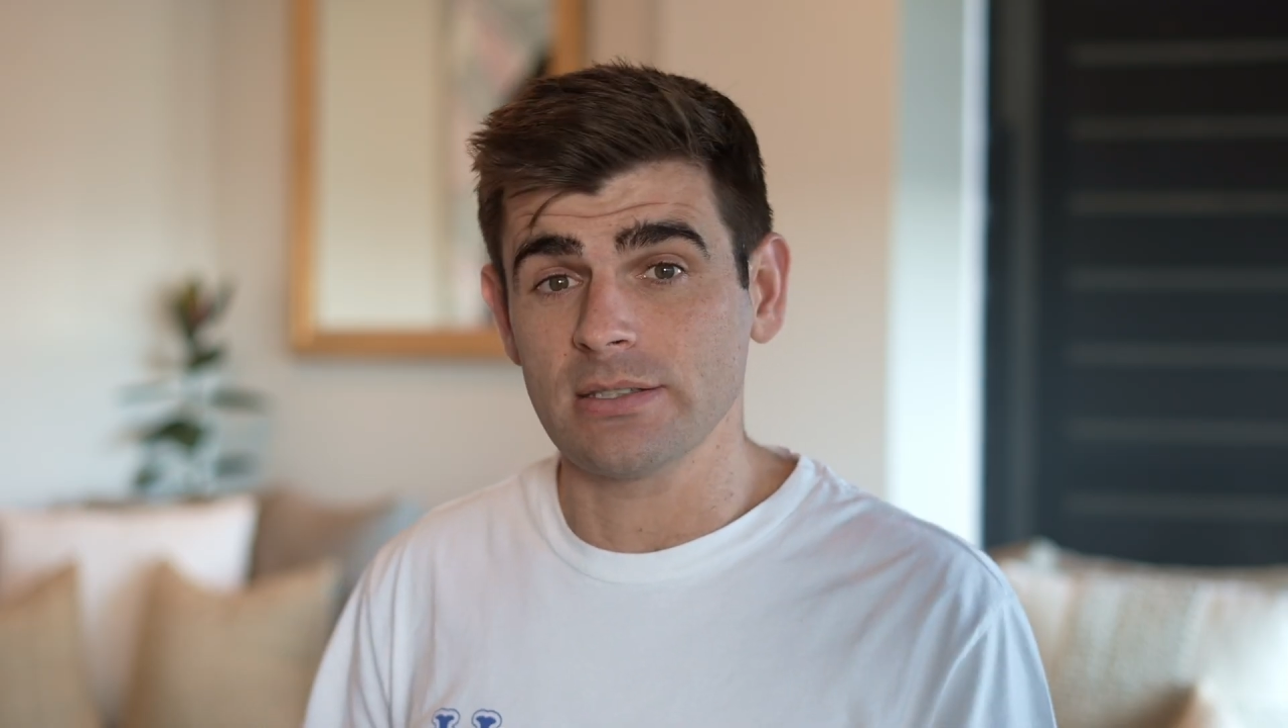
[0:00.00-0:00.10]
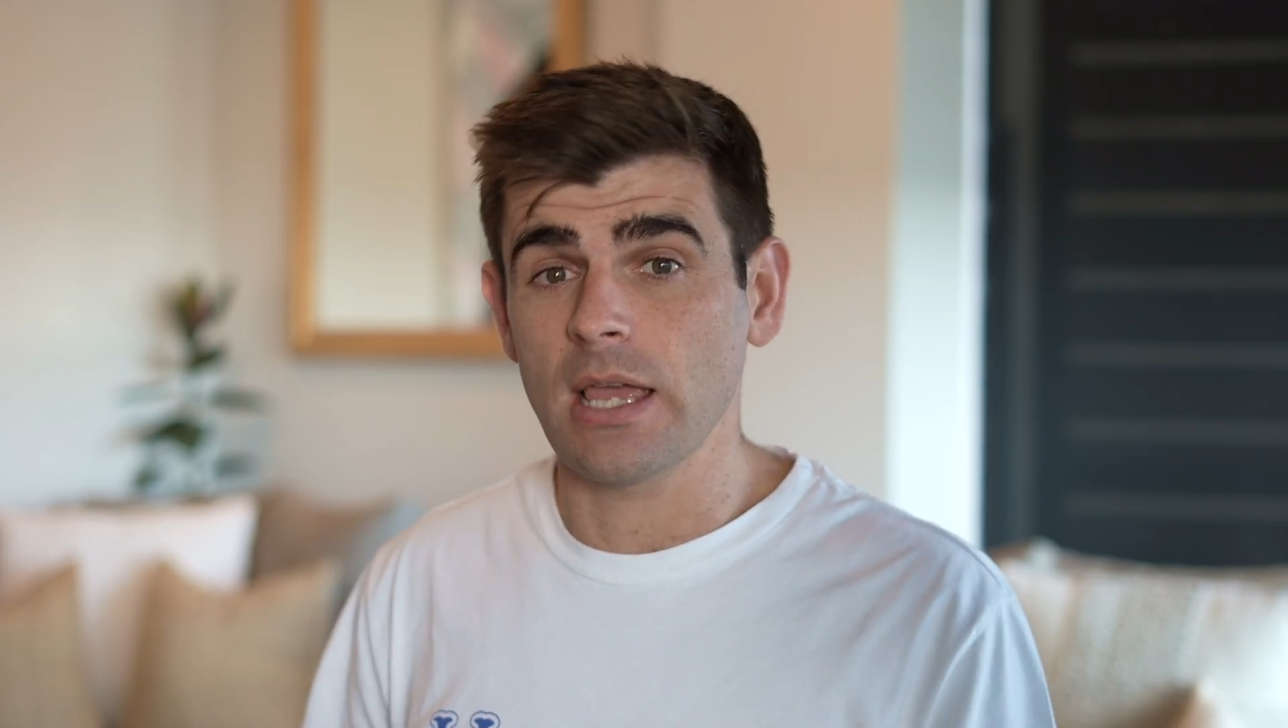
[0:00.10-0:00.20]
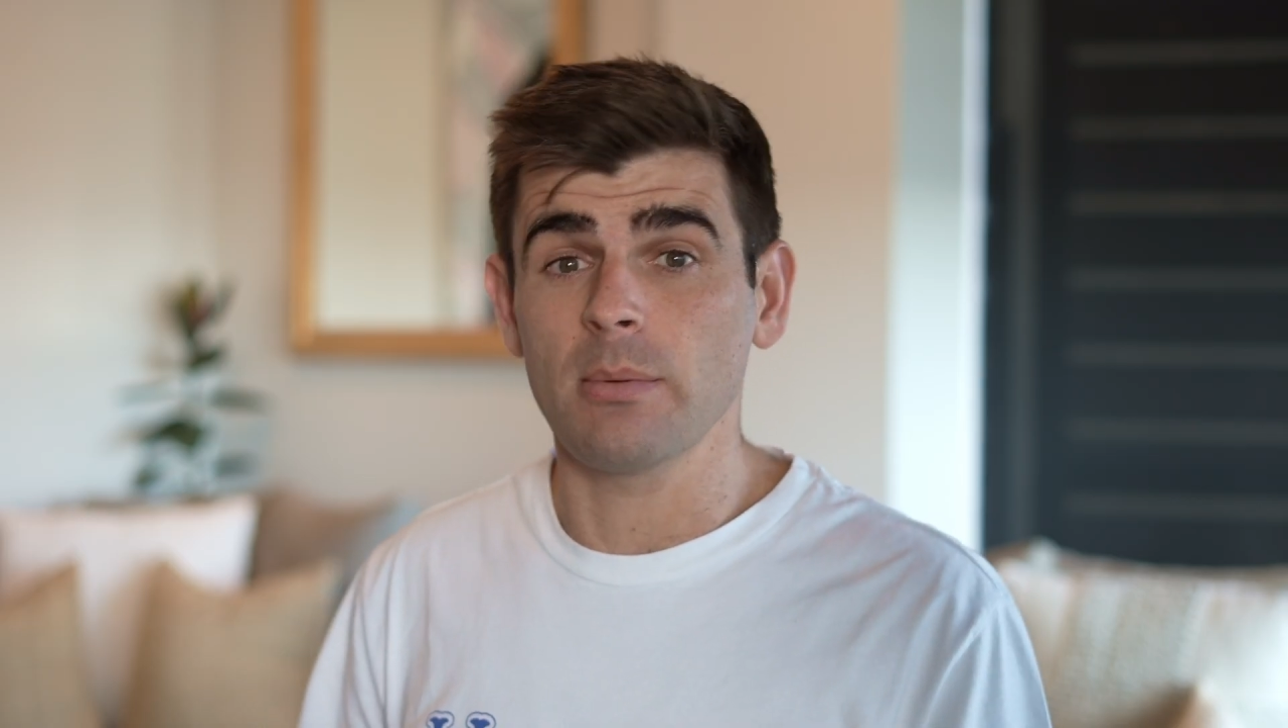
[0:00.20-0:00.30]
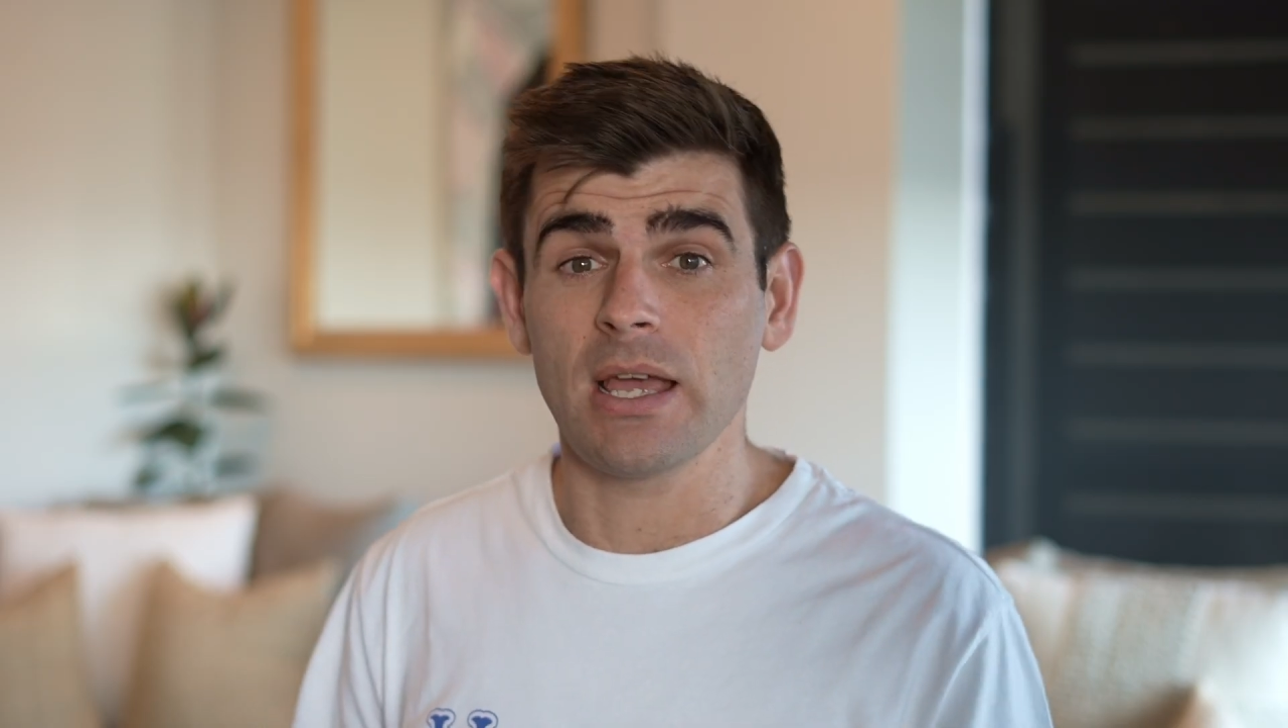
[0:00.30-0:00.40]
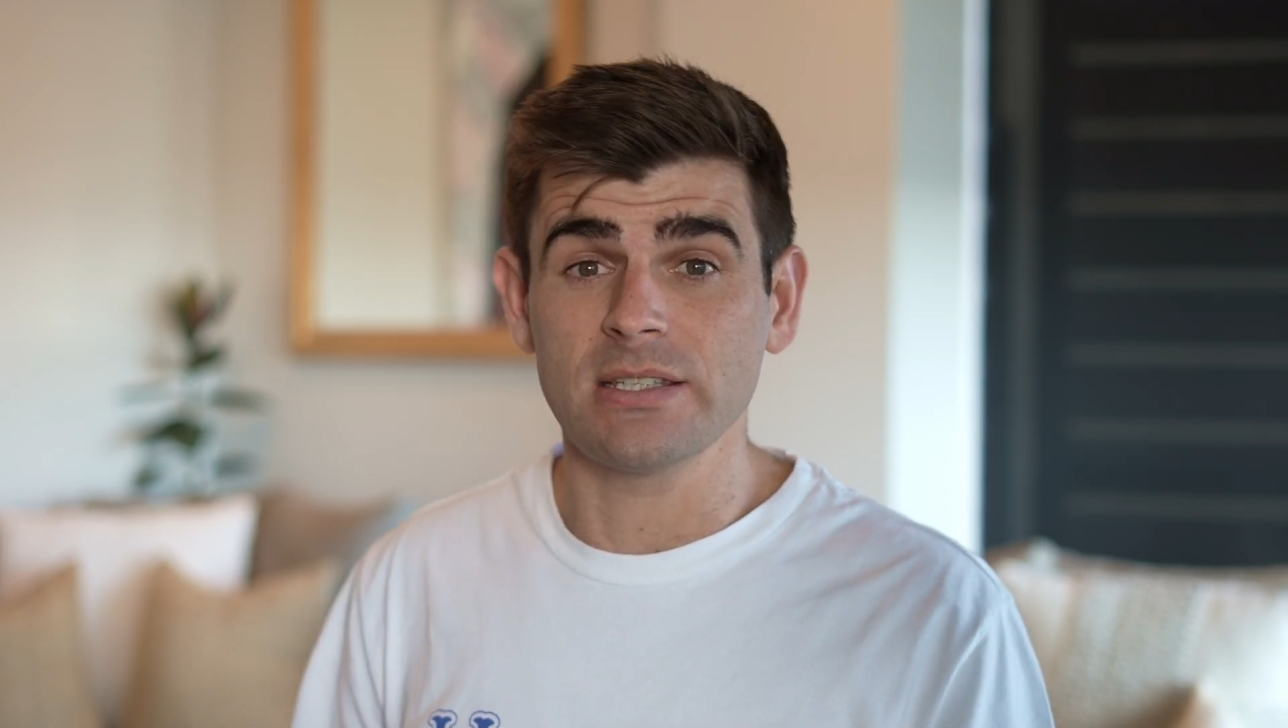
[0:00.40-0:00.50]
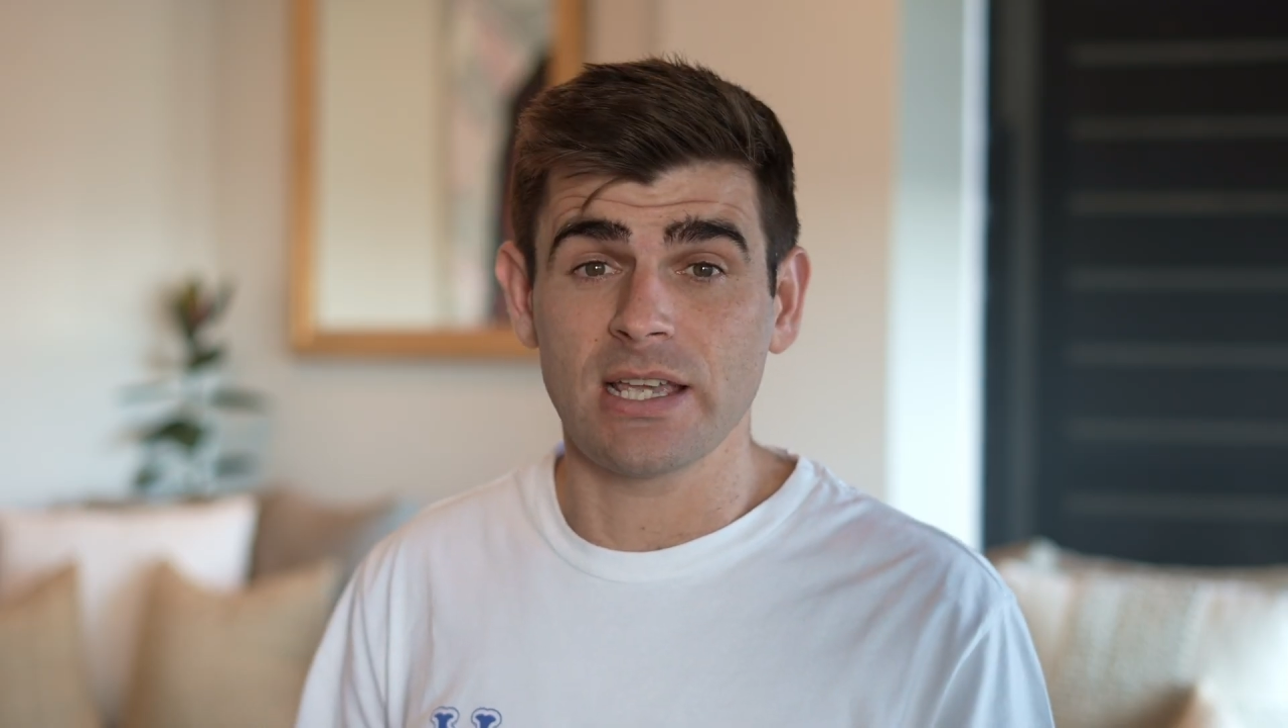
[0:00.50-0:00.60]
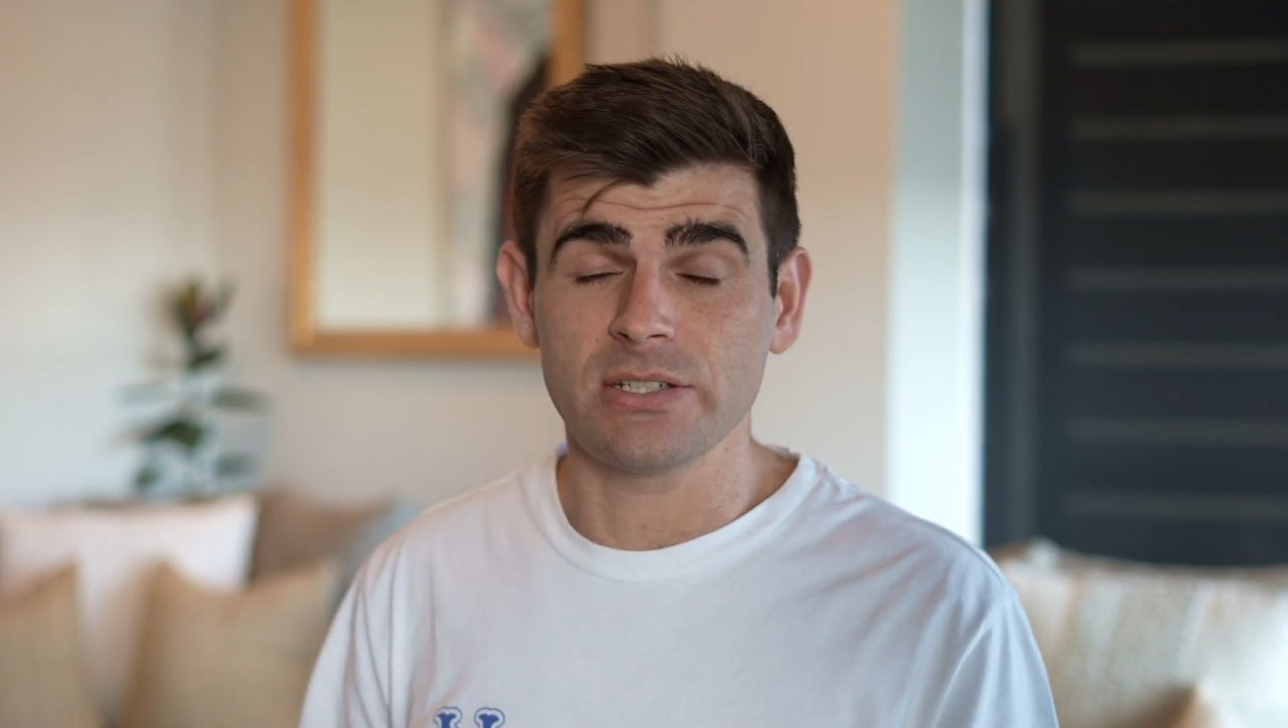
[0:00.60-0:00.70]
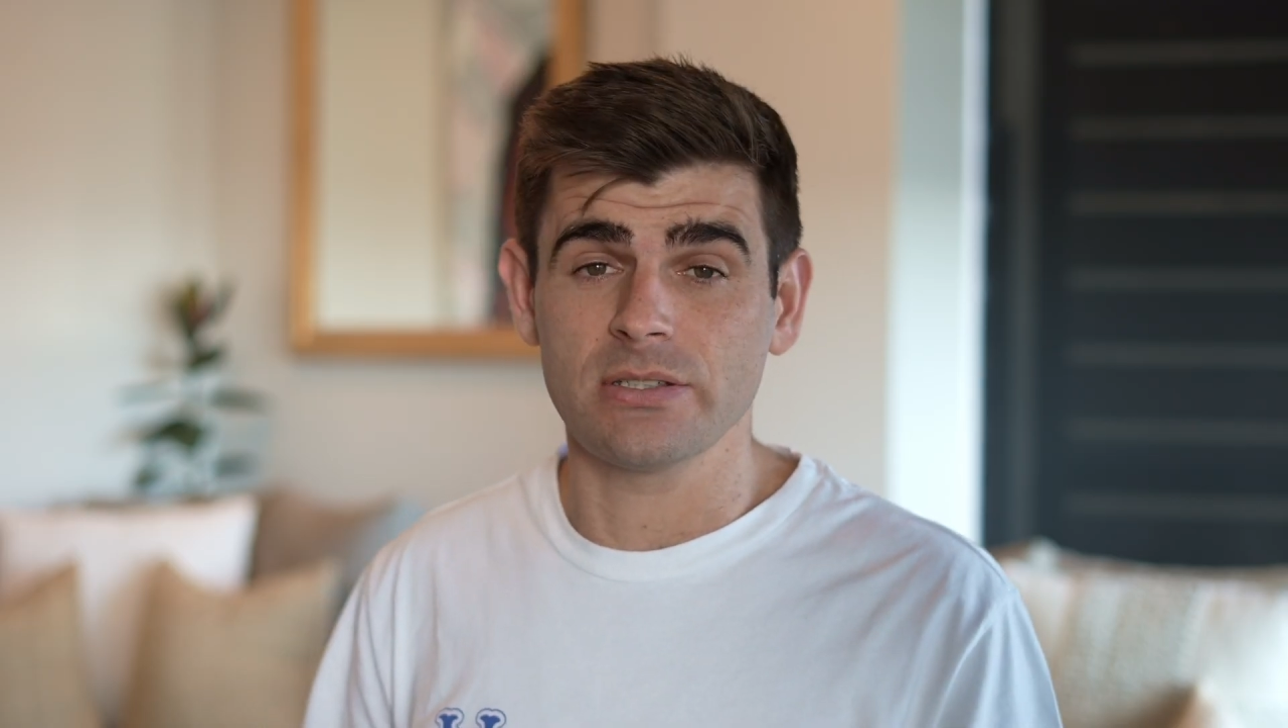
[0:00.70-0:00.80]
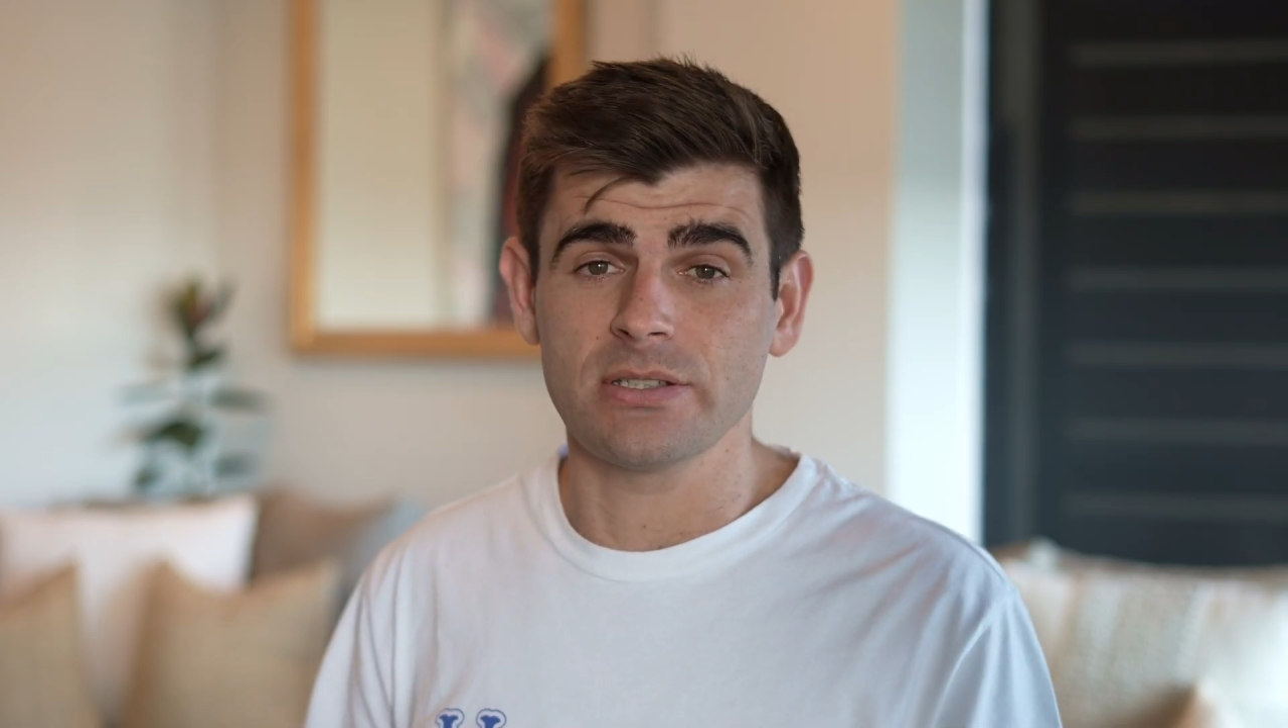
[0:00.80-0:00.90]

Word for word: stabilization